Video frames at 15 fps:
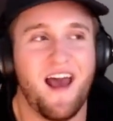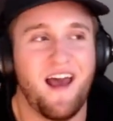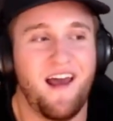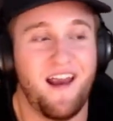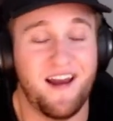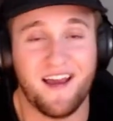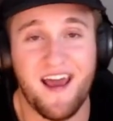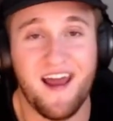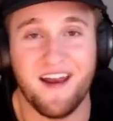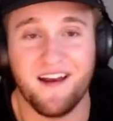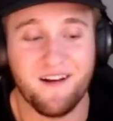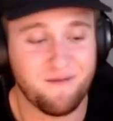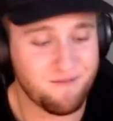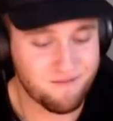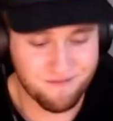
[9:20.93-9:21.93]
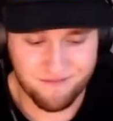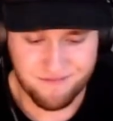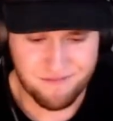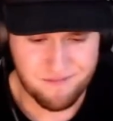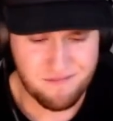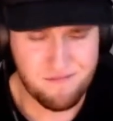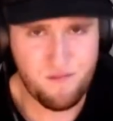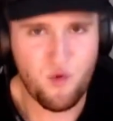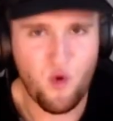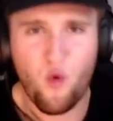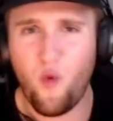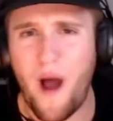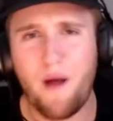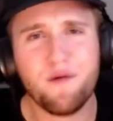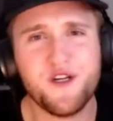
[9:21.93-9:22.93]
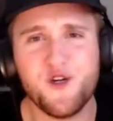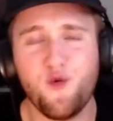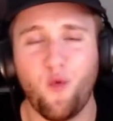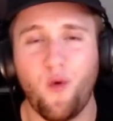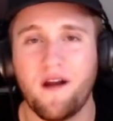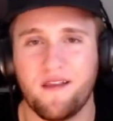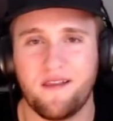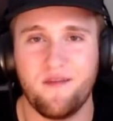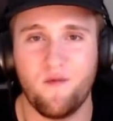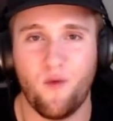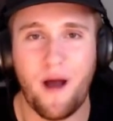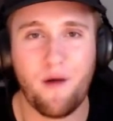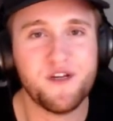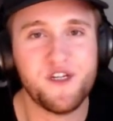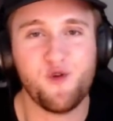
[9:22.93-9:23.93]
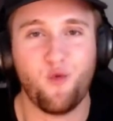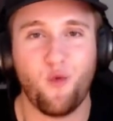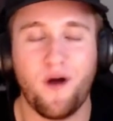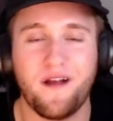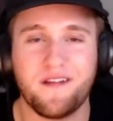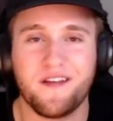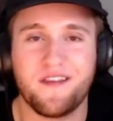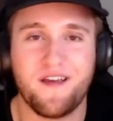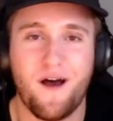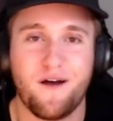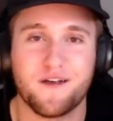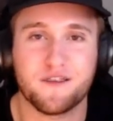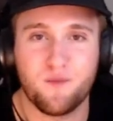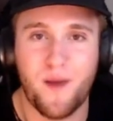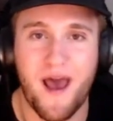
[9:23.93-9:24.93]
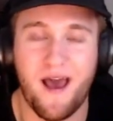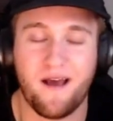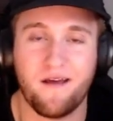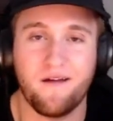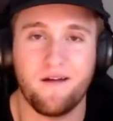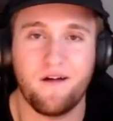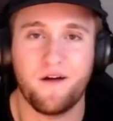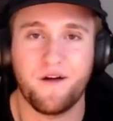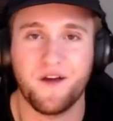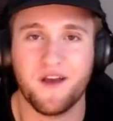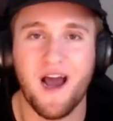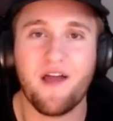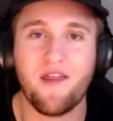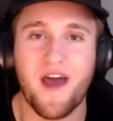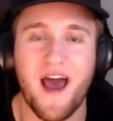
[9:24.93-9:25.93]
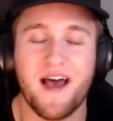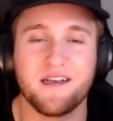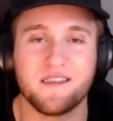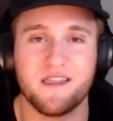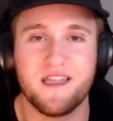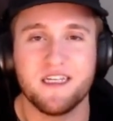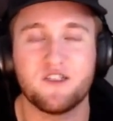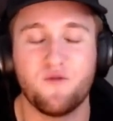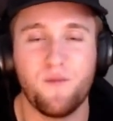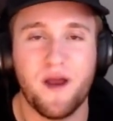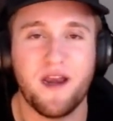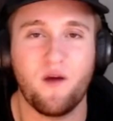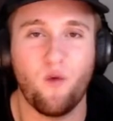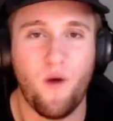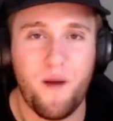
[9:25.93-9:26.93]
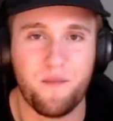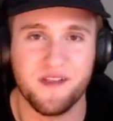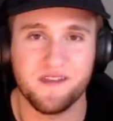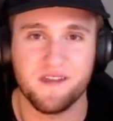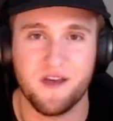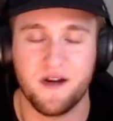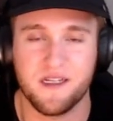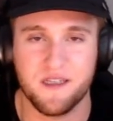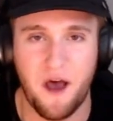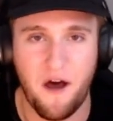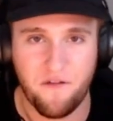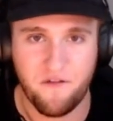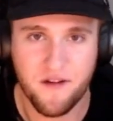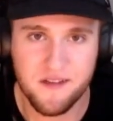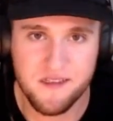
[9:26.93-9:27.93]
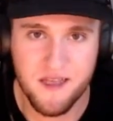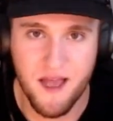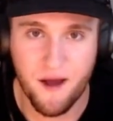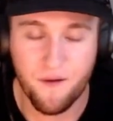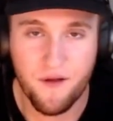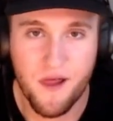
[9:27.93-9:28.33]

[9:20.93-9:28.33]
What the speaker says: And again, why would you want to talk smack on a guy that has this many weapons on his offense now?